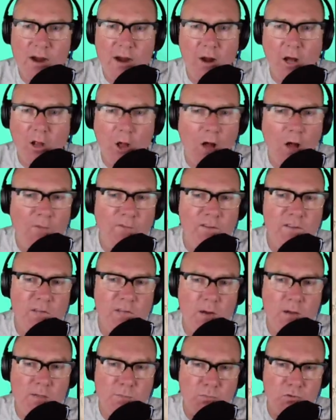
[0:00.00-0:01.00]
I'll
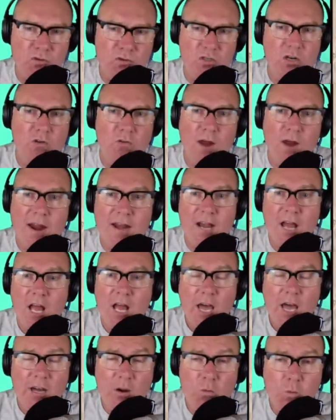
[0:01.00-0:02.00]
oftentimes push a crate
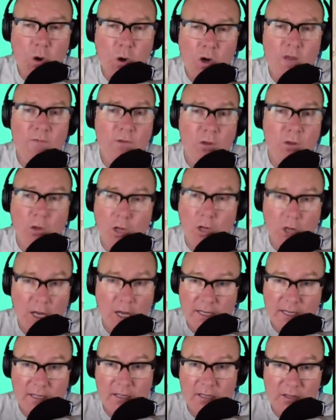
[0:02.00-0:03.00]
and I won't even look,
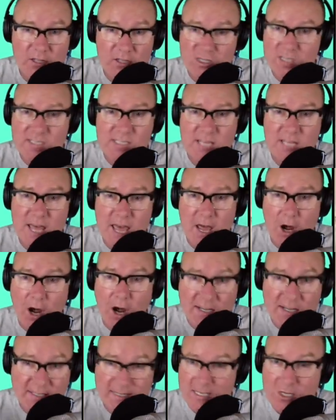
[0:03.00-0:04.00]
like just there.
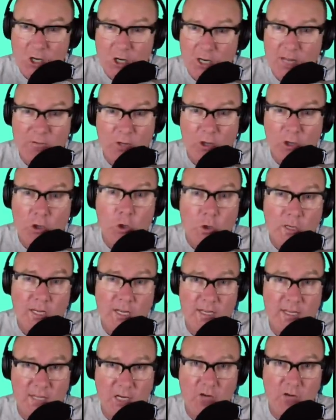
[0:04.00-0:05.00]
I did not even look
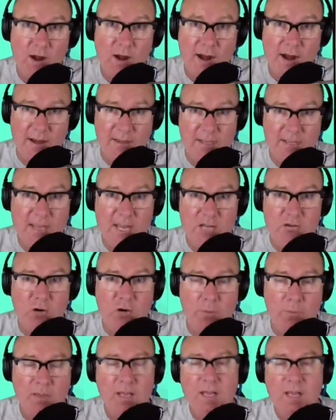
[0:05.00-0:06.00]
in the crate, the
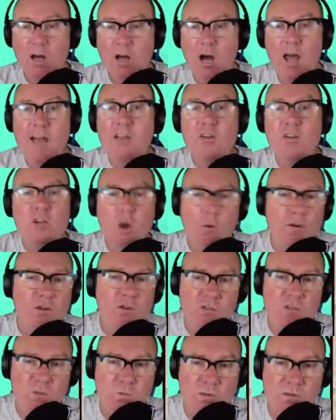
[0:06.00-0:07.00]
airdrop. I had no
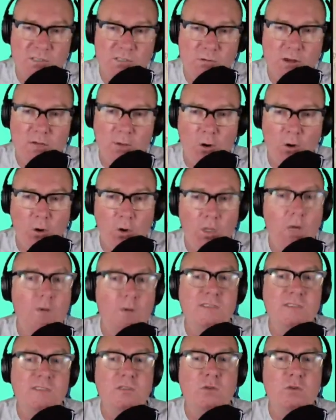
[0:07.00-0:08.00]
interest whatsoever. All I
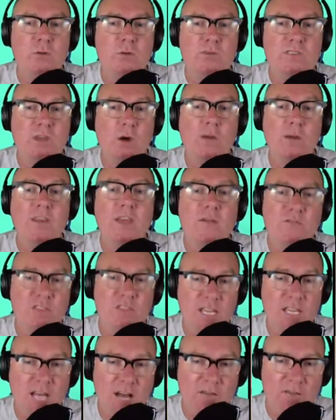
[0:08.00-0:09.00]
was doing was going there for
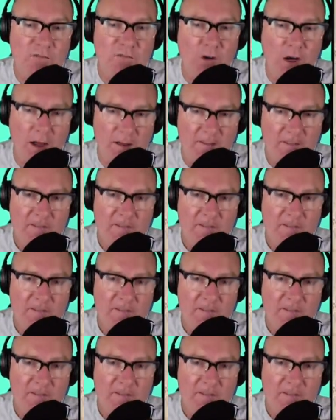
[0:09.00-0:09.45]
the gunfight.